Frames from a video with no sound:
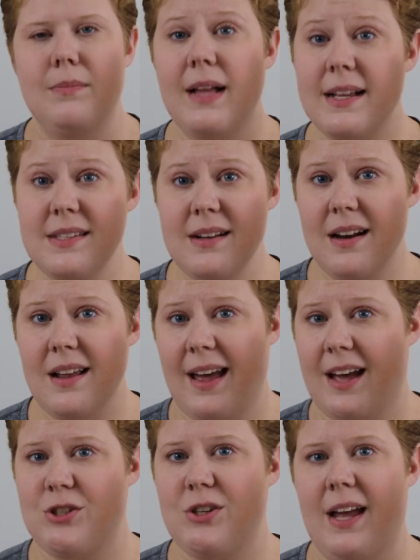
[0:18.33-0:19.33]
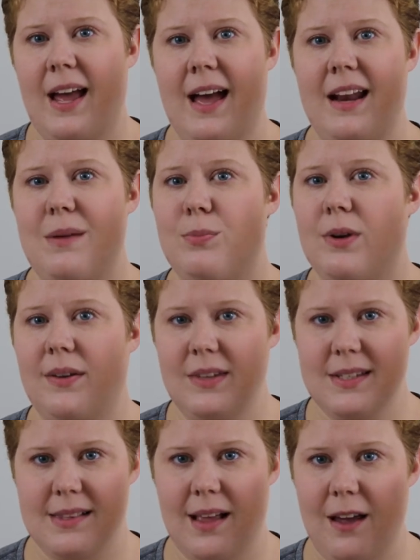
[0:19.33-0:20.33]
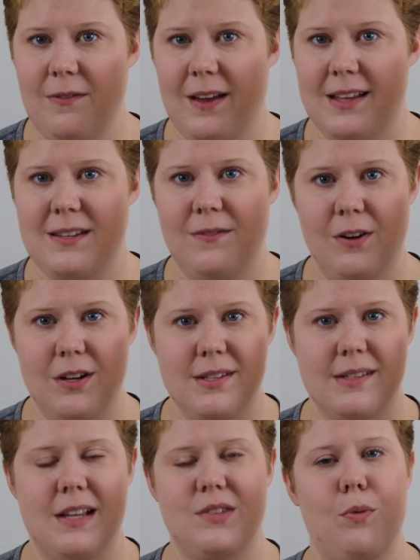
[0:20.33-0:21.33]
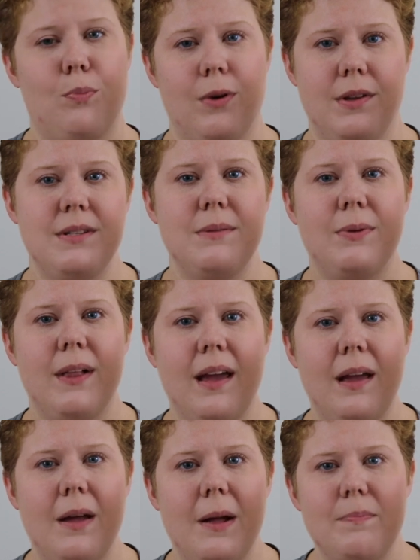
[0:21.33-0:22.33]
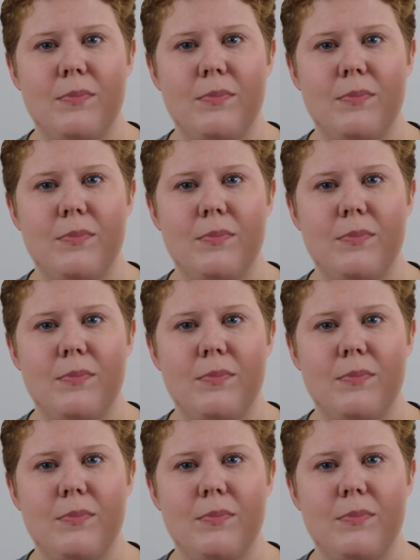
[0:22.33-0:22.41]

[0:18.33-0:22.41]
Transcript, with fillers: Black Sonata actually had a previous life as a very successful print and play,